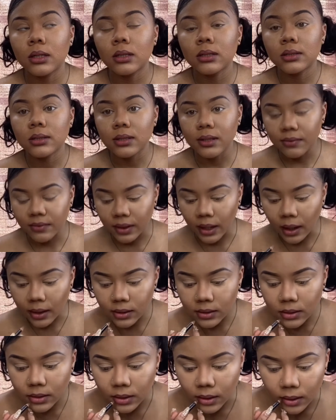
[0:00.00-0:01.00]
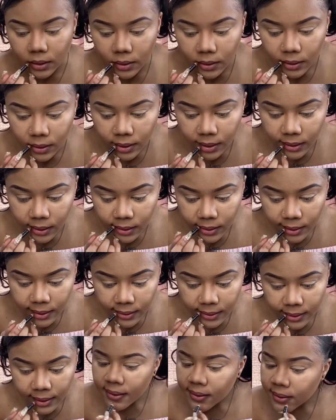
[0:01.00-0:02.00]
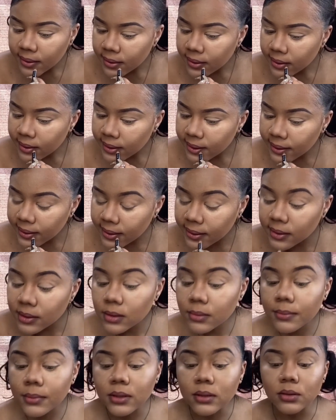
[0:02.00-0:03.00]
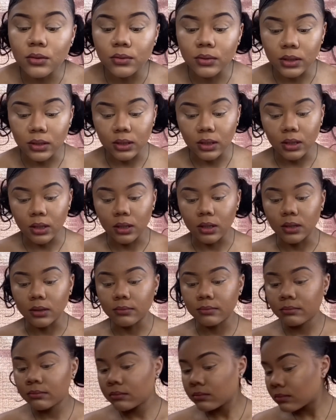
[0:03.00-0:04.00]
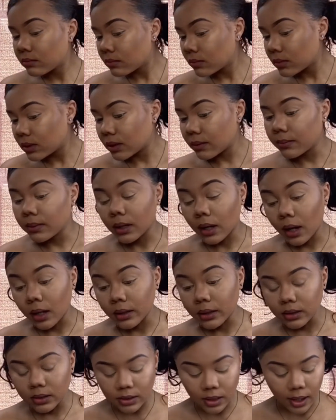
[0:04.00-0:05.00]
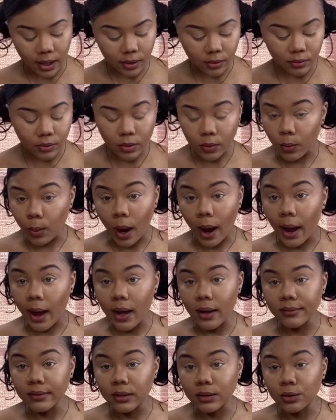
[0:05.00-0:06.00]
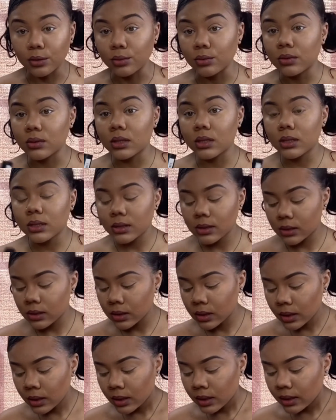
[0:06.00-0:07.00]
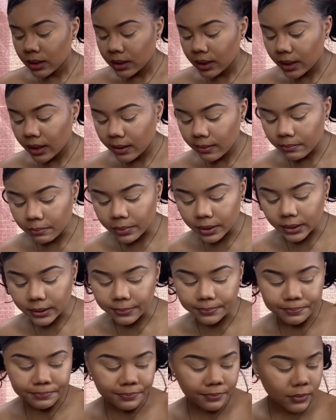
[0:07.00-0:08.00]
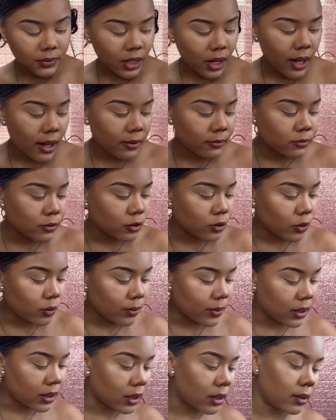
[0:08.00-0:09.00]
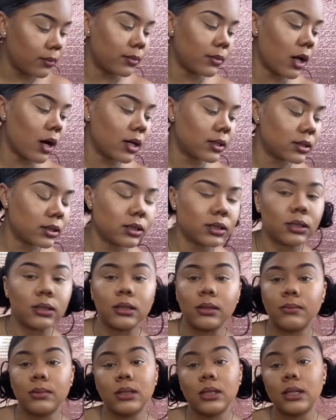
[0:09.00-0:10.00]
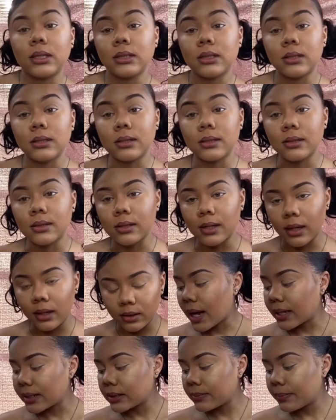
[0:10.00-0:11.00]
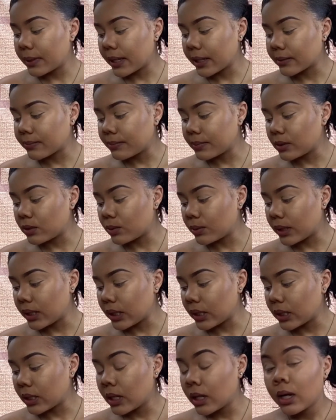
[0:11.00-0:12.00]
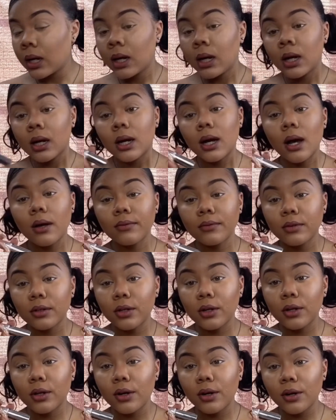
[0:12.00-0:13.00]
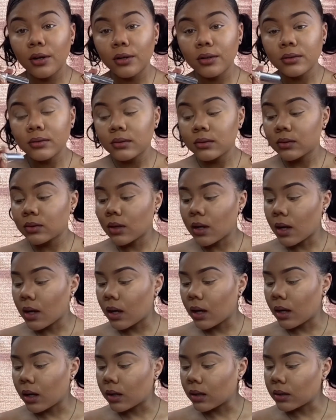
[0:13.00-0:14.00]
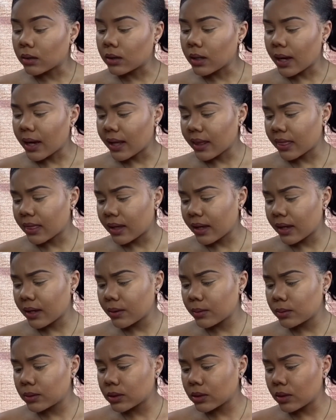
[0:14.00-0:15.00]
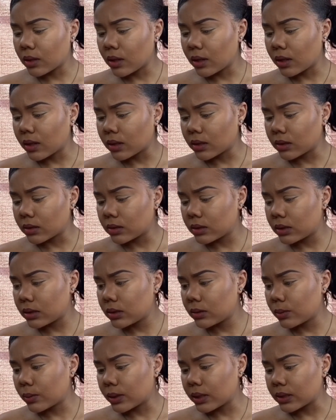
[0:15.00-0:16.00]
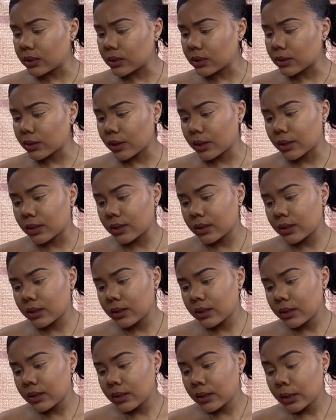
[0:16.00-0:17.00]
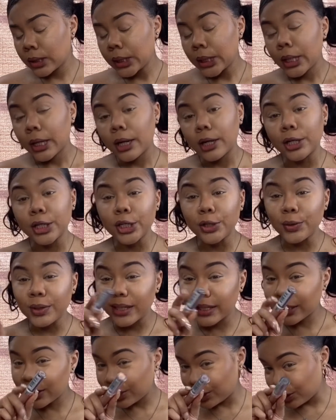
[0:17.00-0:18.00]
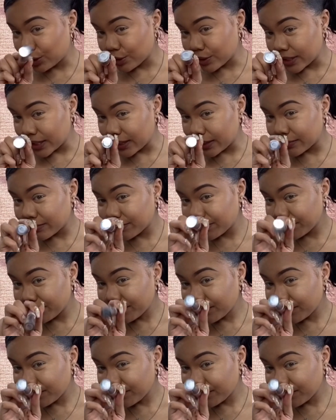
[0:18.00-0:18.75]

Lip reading: CVS though. And it smells really good, to be honest. I don't know why I haven't used this yet, but I have so many lip glosses and lipsticks, it's insane. I picked between CoverGirl, I think it was called, what is this called? A Nudist Dream.